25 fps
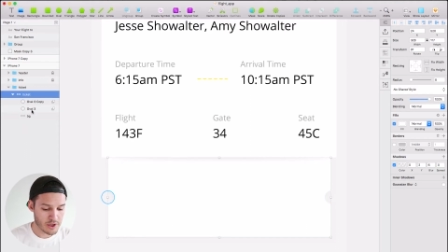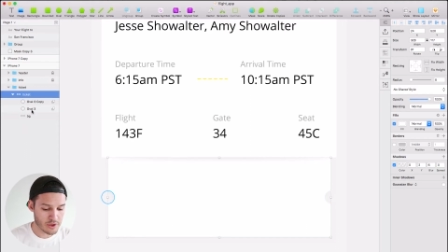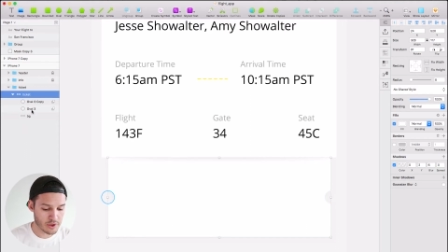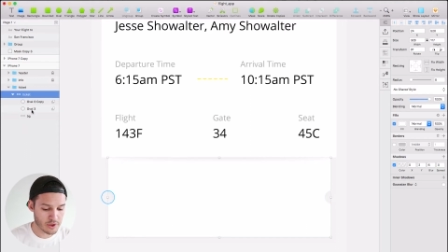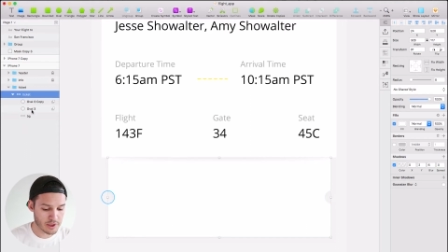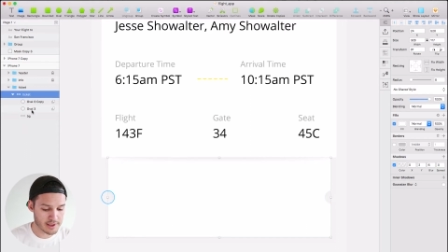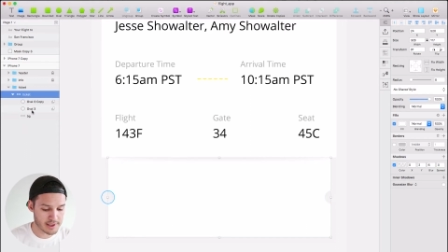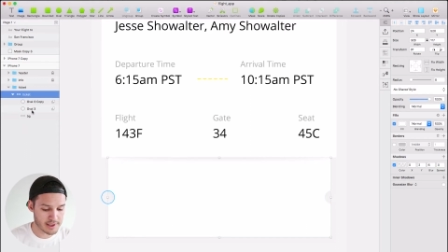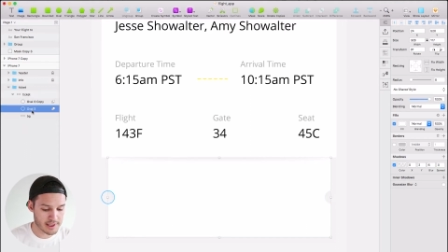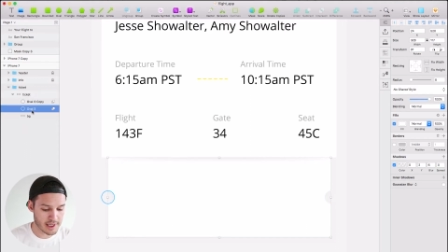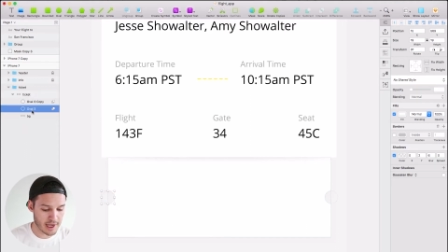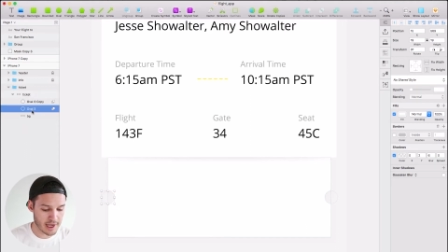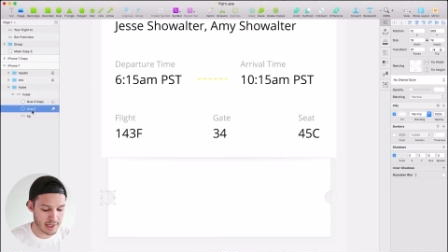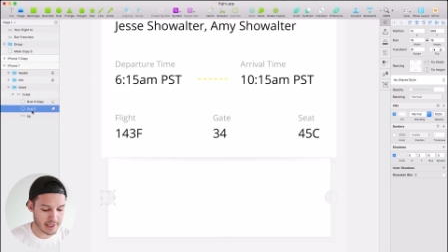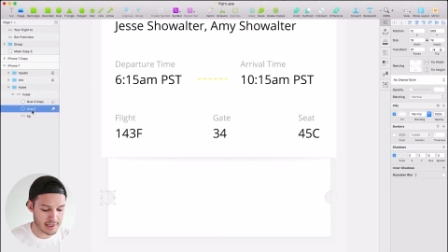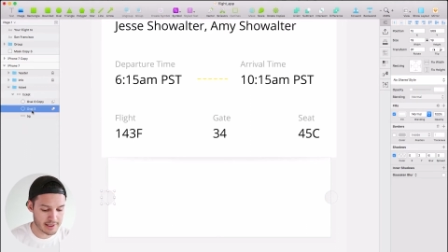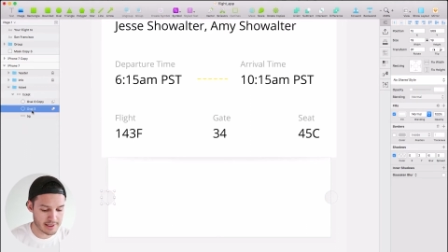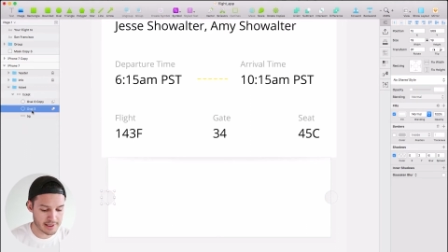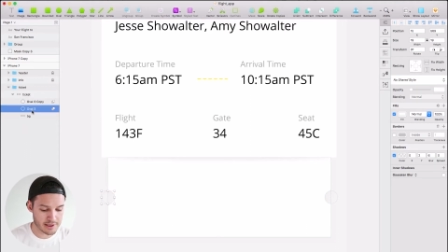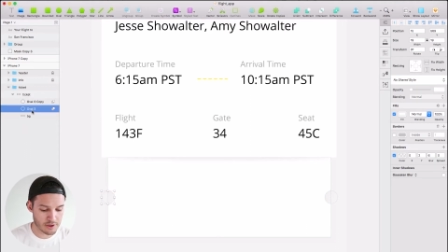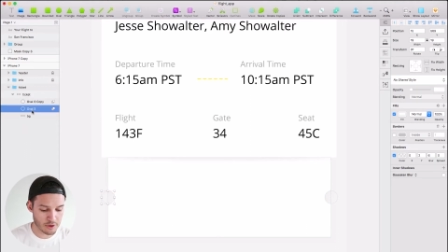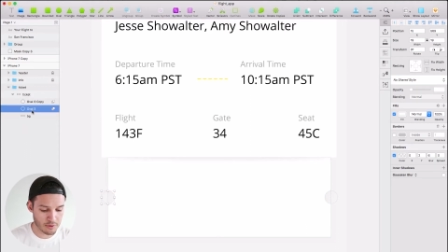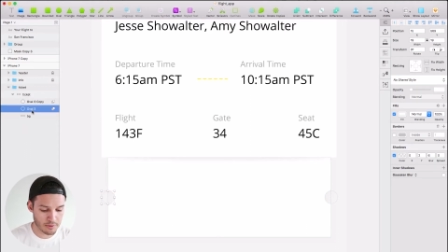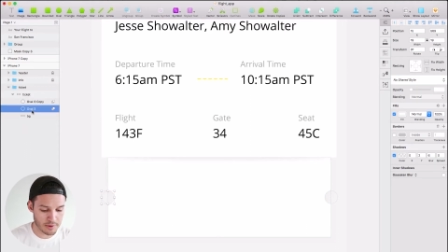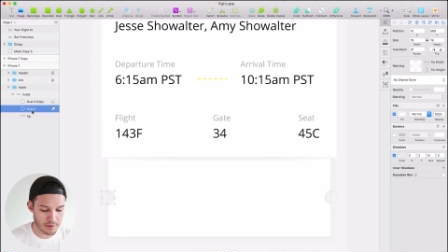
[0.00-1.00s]
you can see I can
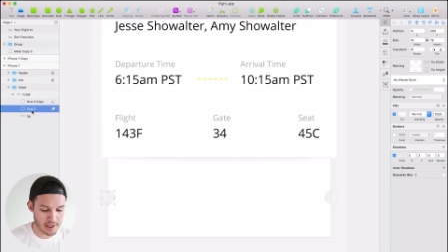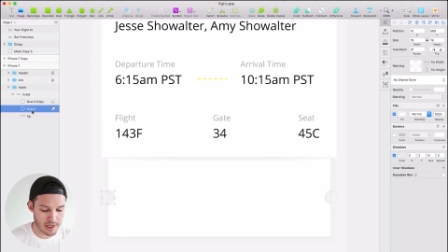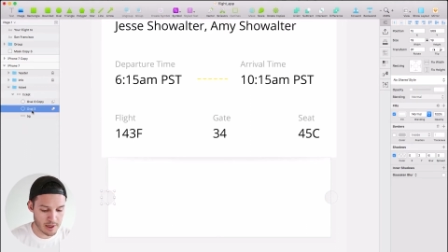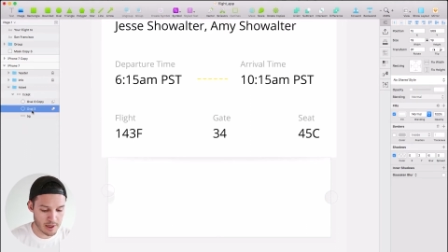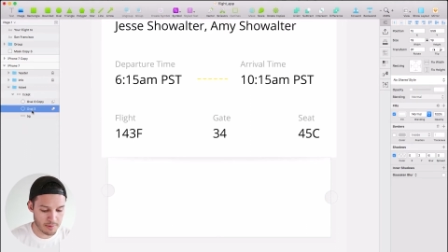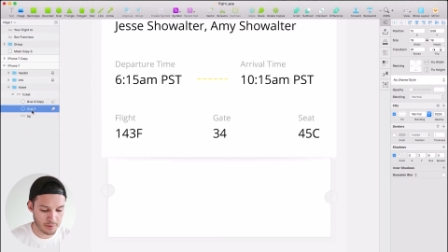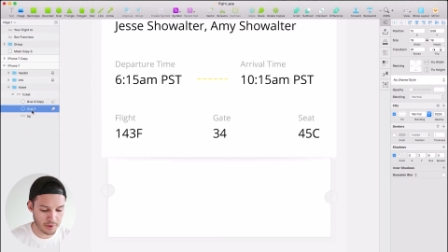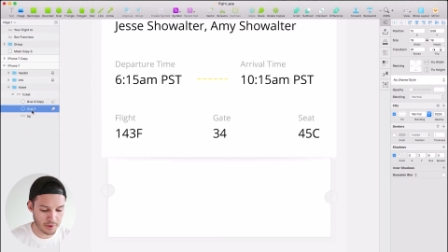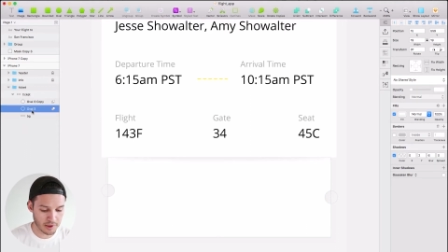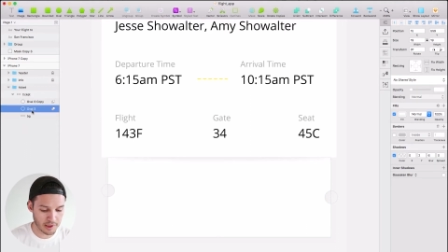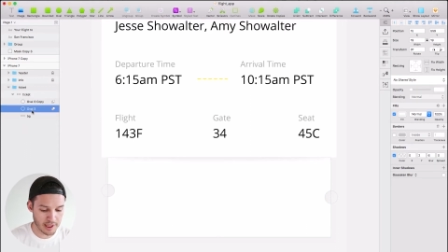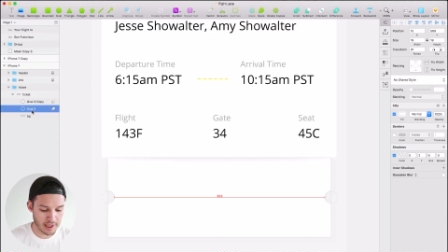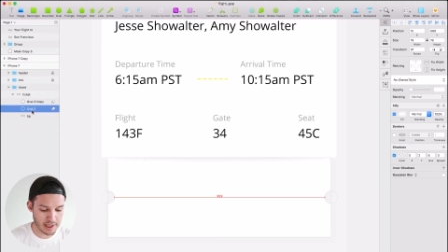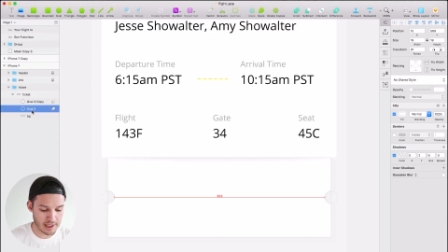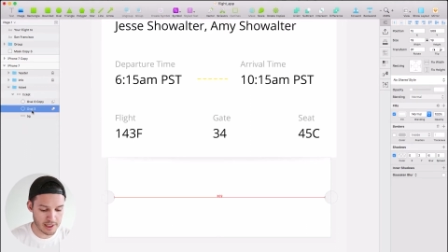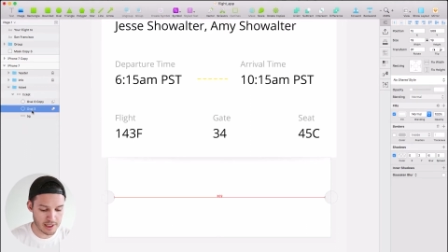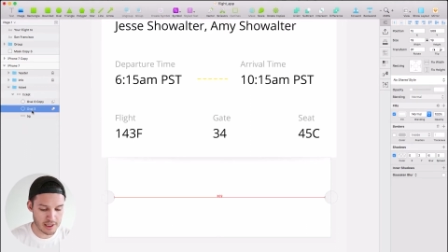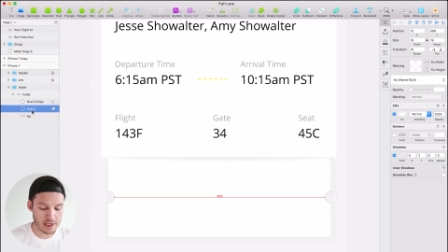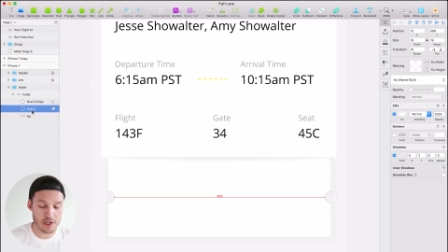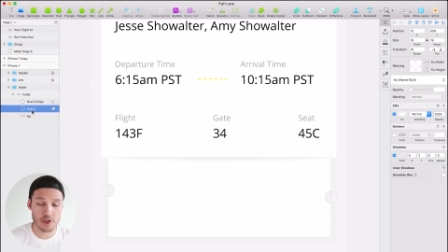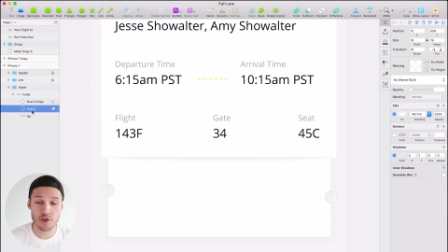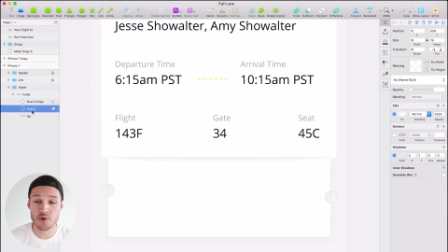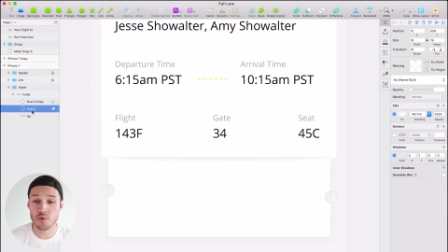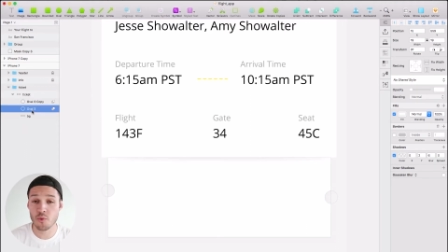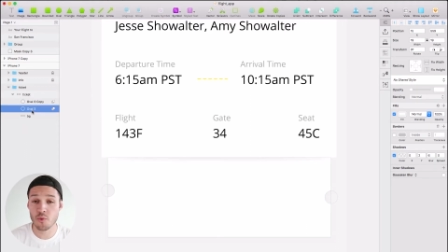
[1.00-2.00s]
still
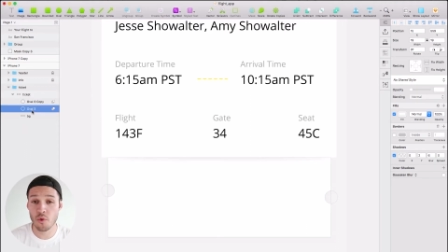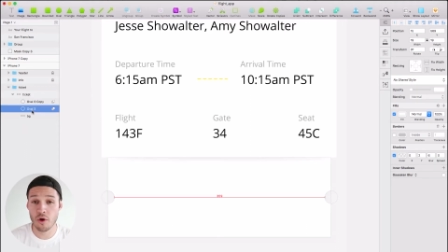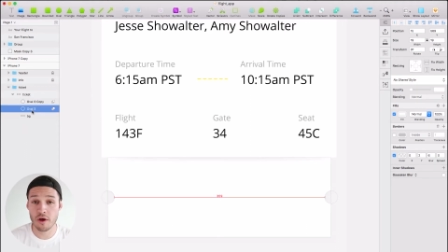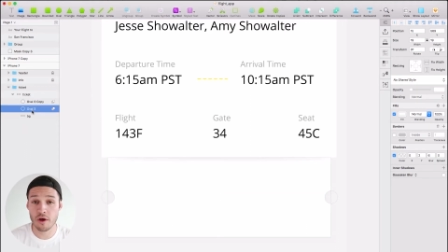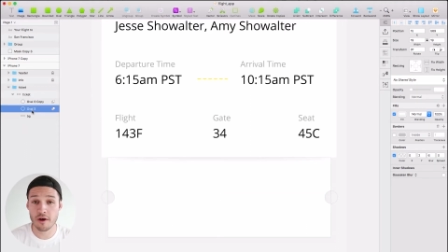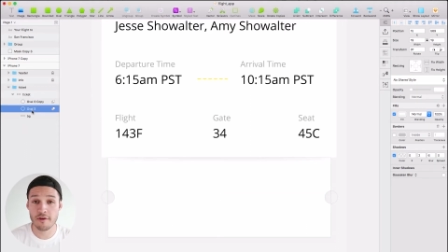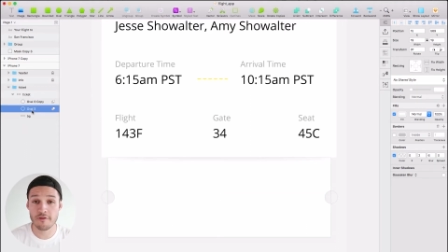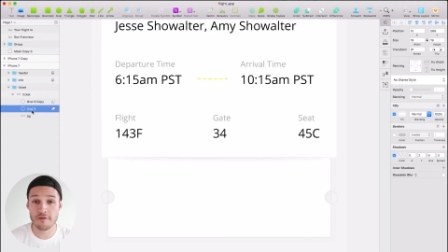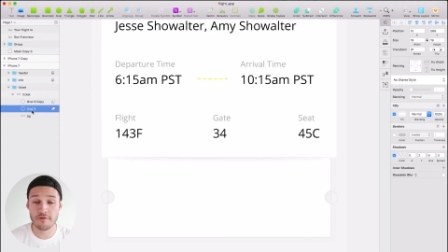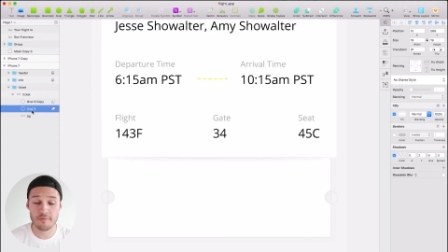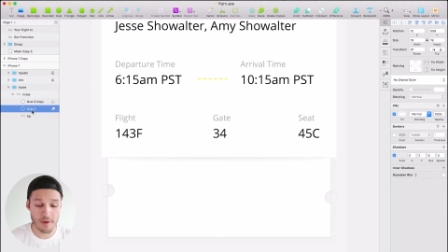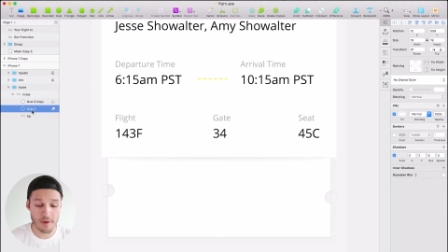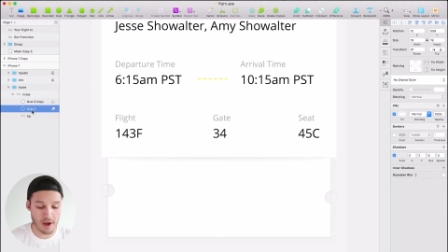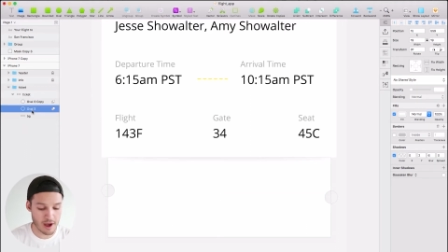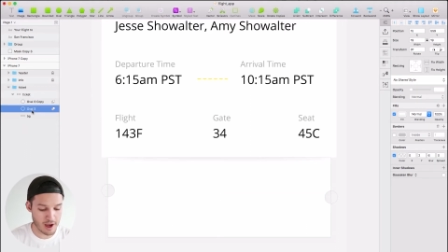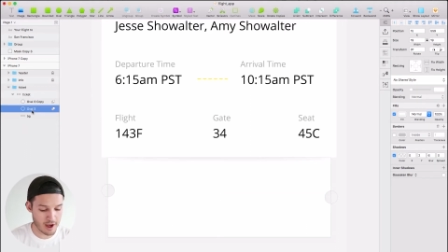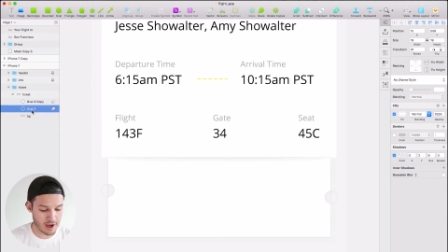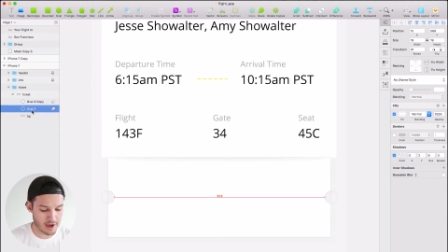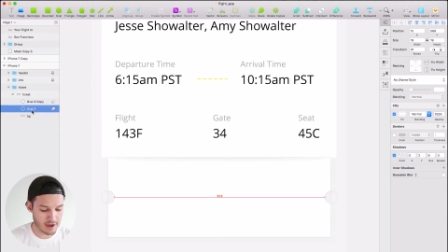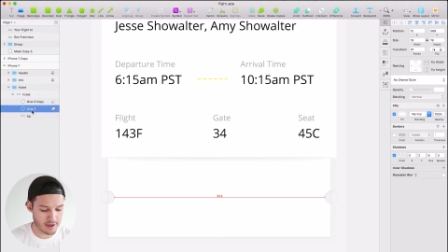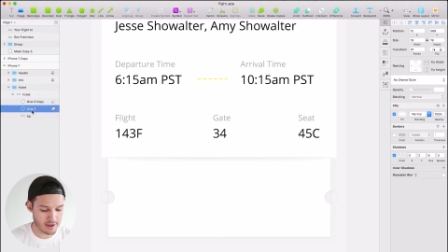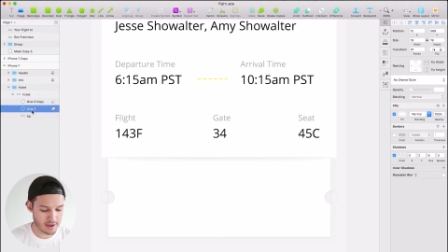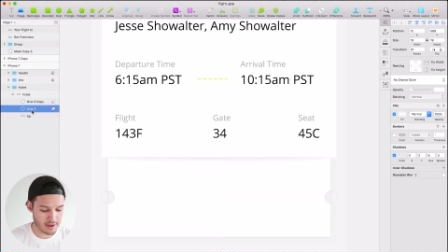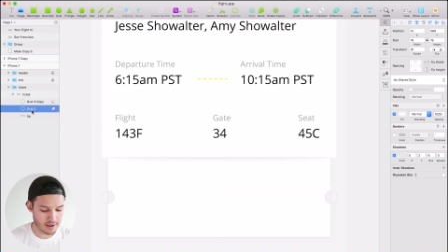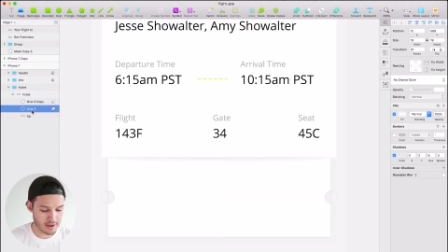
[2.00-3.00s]
manipulate each one of
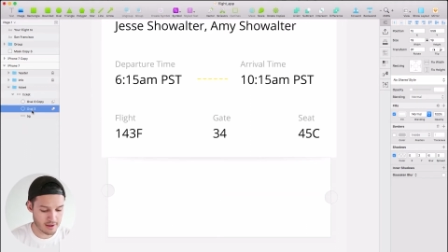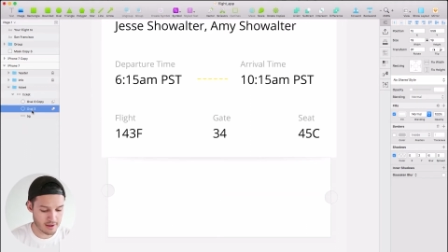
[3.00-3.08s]
my,